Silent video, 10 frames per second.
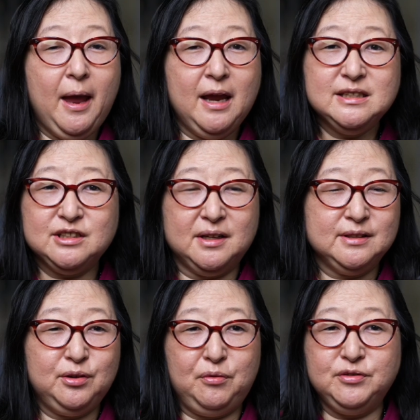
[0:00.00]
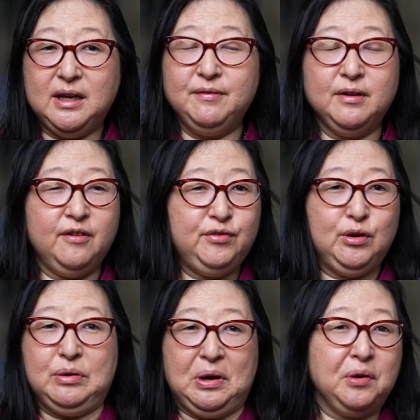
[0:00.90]
patients who even a
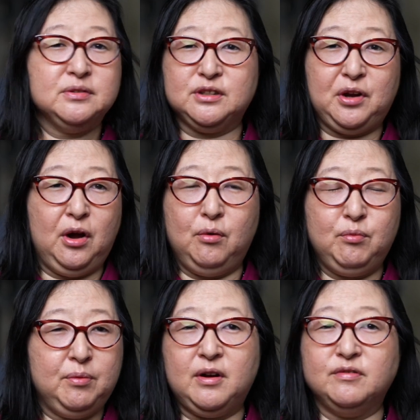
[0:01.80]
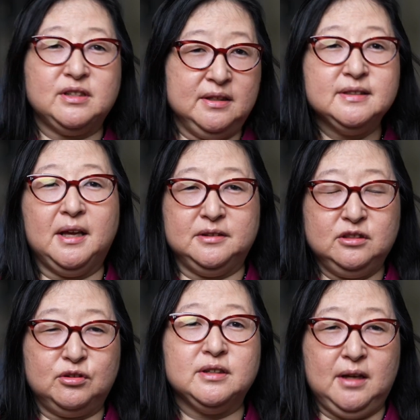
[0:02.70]
few years ago we would have just sent
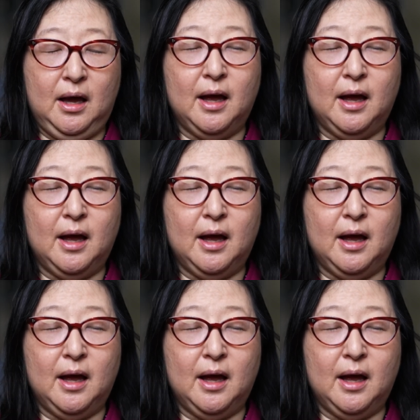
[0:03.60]
straight to